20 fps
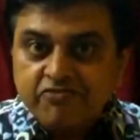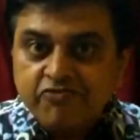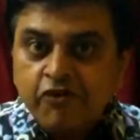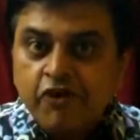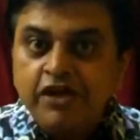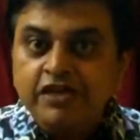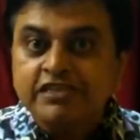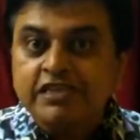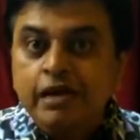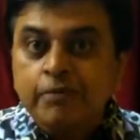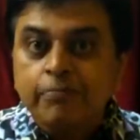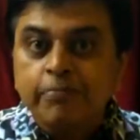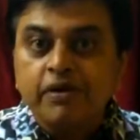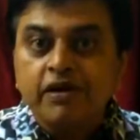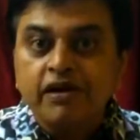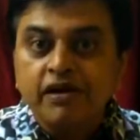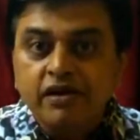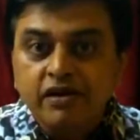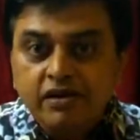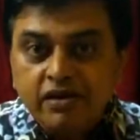For
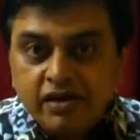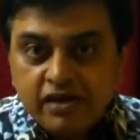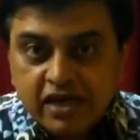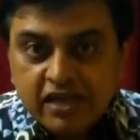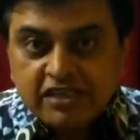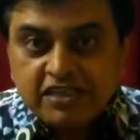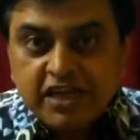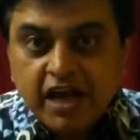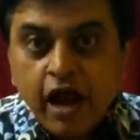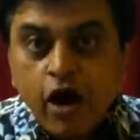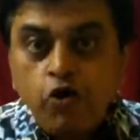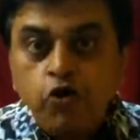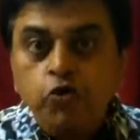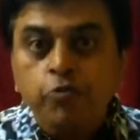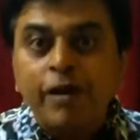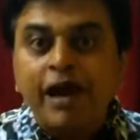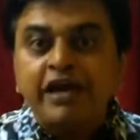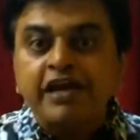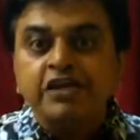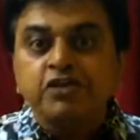example, let's say how
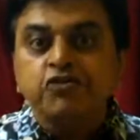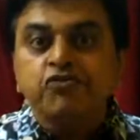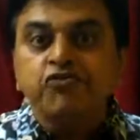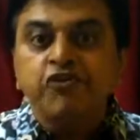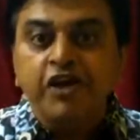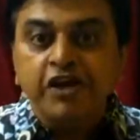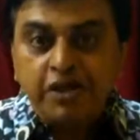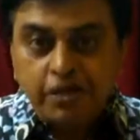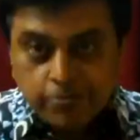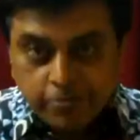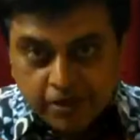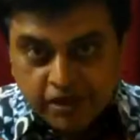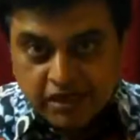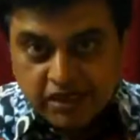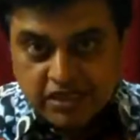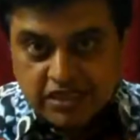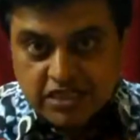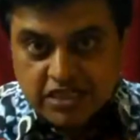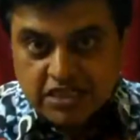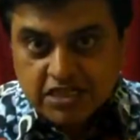to manage your
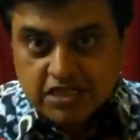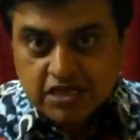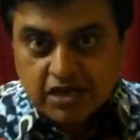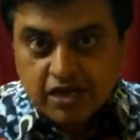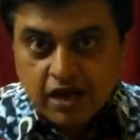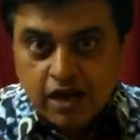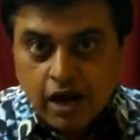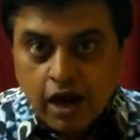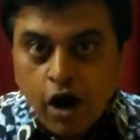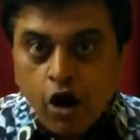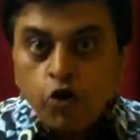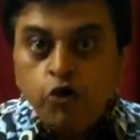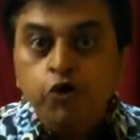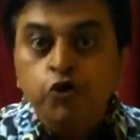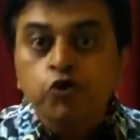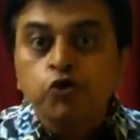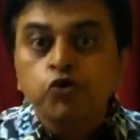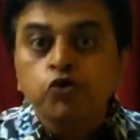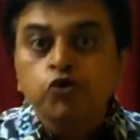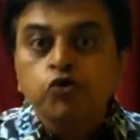variables, how
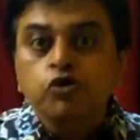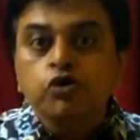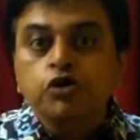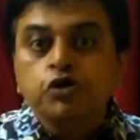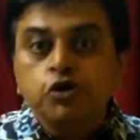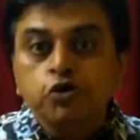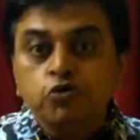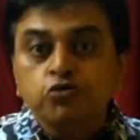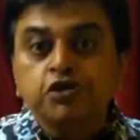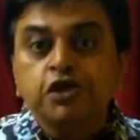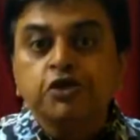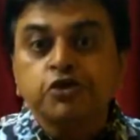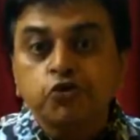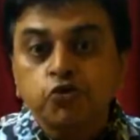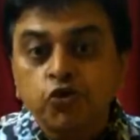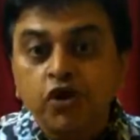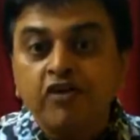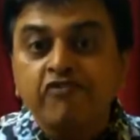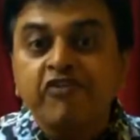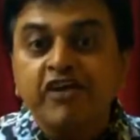to use a
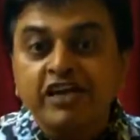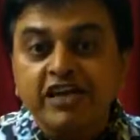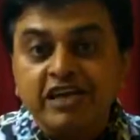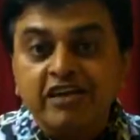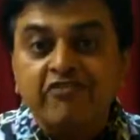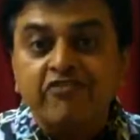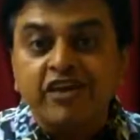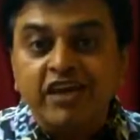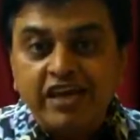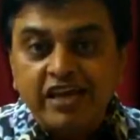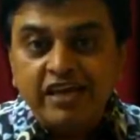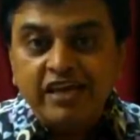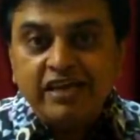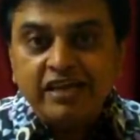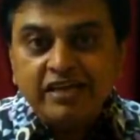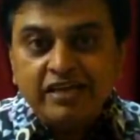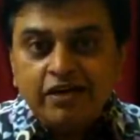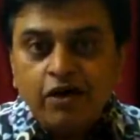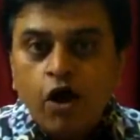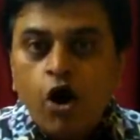tool effectively.
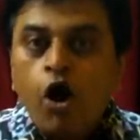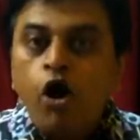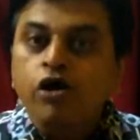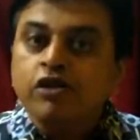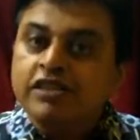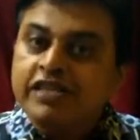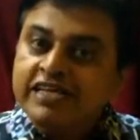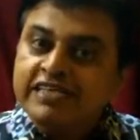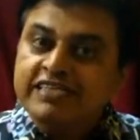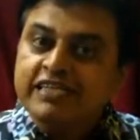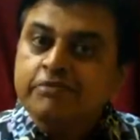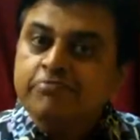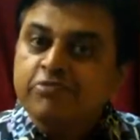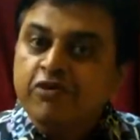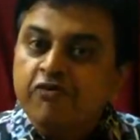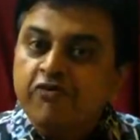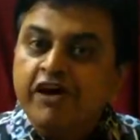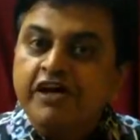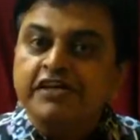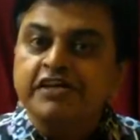All these are
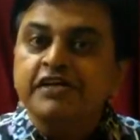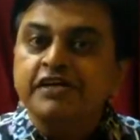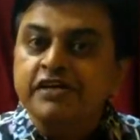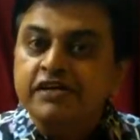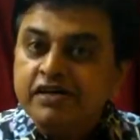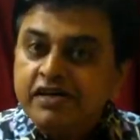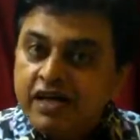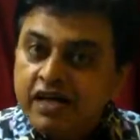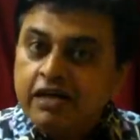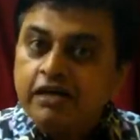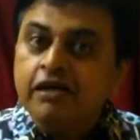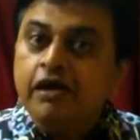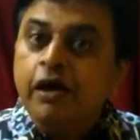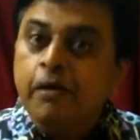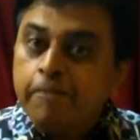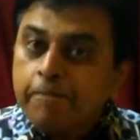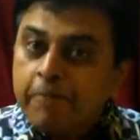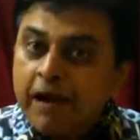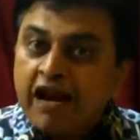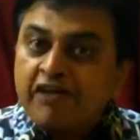provided in
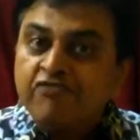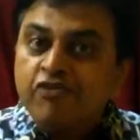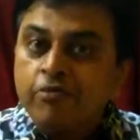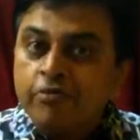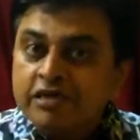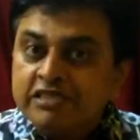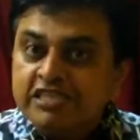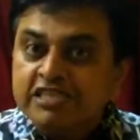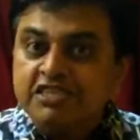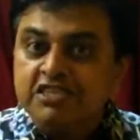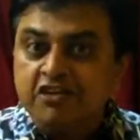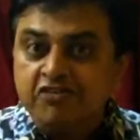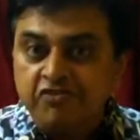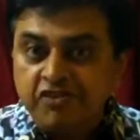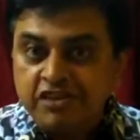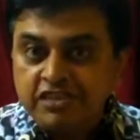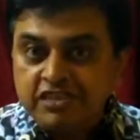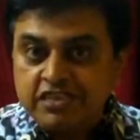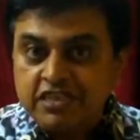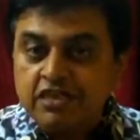a platform as a
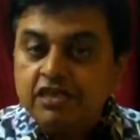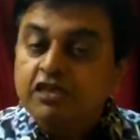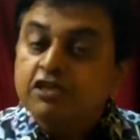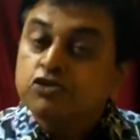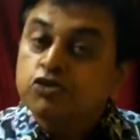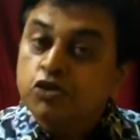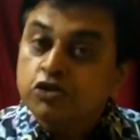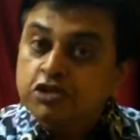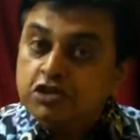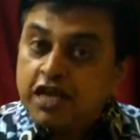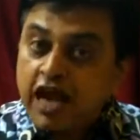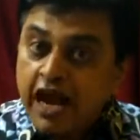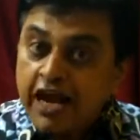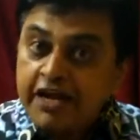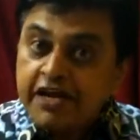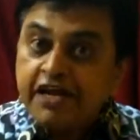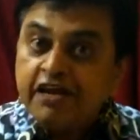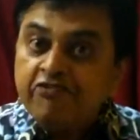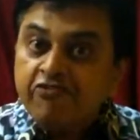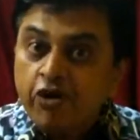service. So it's
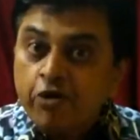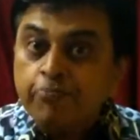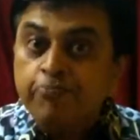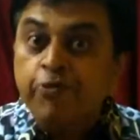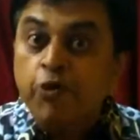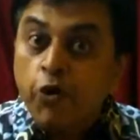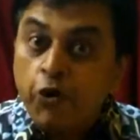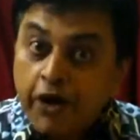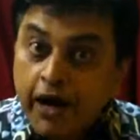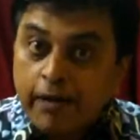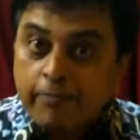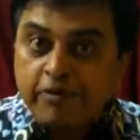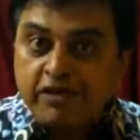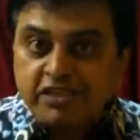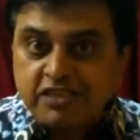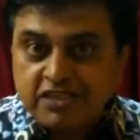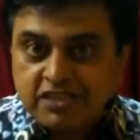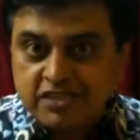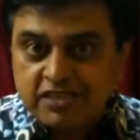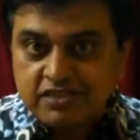ideal for
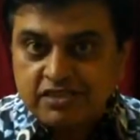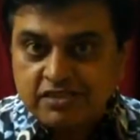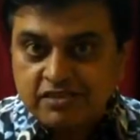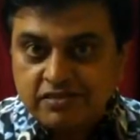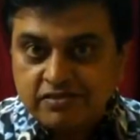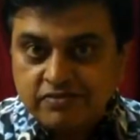programmers.